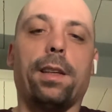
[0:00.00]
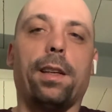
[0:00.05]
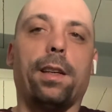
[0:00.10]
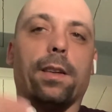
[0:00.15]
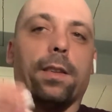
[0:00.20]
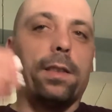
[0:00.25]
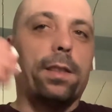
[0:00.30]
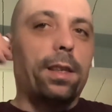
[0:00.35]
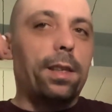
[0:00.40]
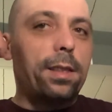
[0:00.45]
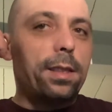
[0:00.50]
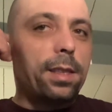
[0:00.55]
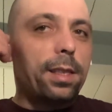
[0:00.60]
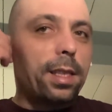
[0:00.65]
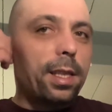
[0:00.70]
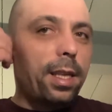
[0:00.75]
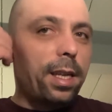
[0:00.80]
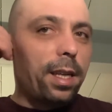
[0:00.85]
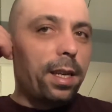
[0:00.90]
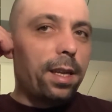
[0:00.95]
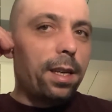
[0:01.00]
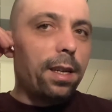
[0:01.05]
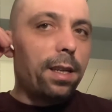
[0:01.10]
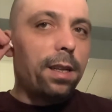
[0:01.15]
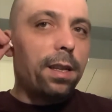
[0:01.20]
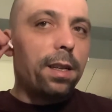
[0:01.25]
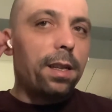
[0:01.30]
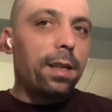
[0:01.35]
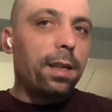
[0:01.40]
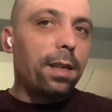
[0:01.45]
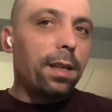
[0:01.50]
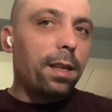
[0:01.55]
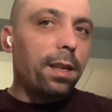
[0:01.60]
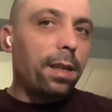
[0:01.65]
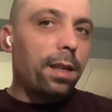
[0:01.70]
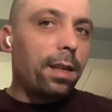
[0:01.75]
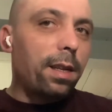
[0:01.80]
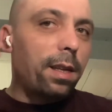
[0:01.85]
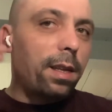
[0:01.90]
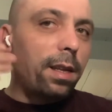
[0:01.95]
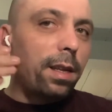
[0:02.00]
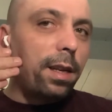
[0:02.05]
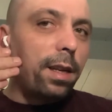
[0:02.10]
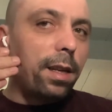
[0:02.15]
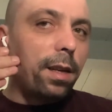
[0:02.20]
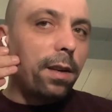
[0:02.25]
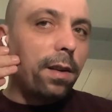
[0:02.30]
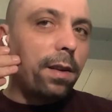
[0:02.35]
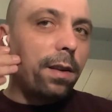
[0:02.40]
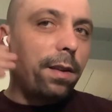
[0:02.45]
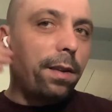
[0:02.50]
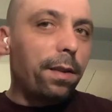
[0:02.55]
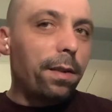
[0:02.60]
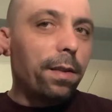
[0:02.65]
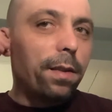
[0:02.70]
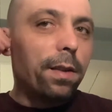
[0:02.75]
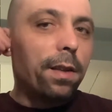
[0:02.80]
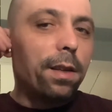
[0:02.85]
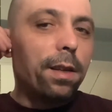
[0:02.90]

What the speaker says: turns in on you.